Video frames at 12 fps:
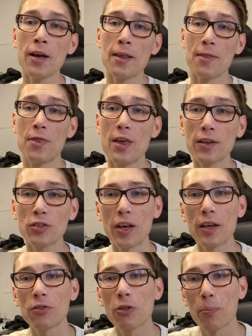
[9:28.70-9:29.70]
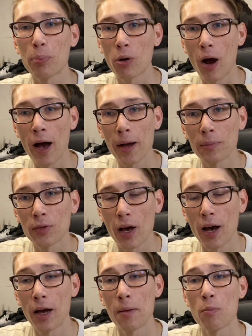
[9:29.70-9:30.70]
This is the prime
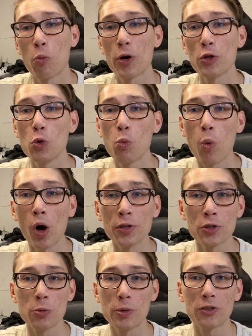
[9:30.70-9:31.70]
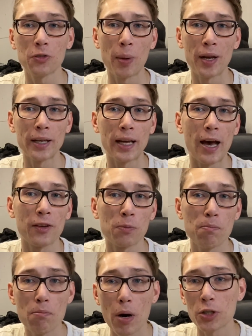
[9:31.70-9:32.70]
time where you want to be spending as
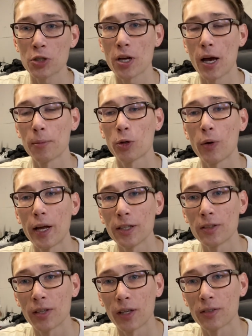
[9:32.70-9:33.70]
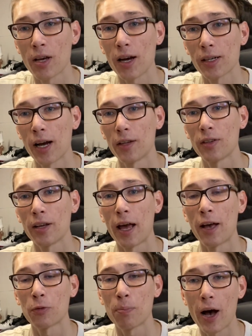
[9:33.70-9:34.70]
much time creating TikTok content
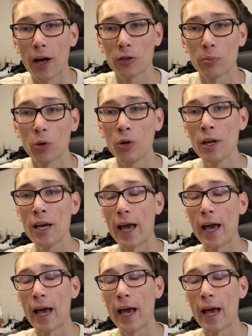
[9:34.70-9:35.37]
as possible